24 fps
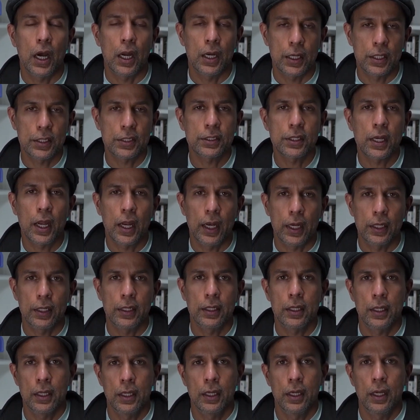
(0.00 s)

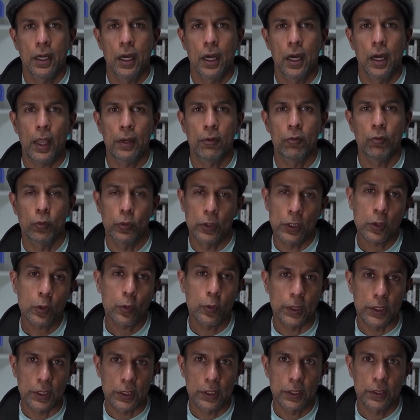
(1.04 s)
understand and
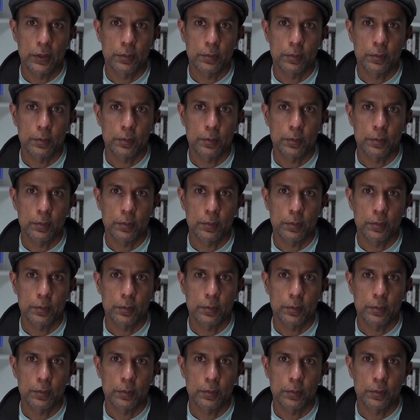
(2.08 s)
work with.